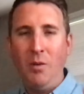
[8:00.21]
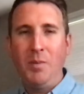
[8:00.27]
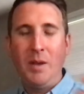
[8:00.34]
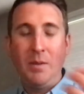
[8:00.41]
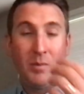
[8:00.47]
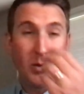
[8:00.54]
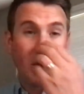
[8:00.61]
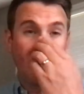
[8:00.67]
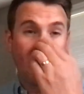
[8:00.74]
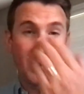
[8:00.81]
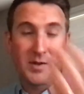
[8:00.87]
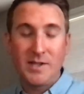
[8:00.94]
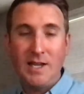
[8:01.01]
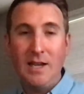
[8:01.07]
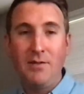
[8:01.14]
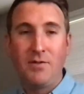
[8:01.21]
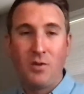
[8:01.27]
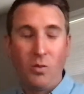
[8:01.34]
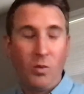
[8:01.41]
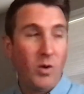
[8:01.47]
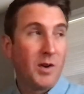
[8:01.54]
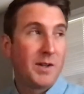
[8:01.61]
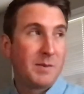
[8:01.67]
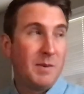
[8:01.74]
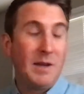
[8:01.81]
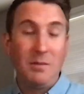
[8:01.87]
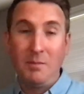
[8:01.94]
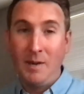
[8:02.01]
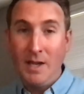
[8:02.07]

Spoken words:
people could perceive the world as being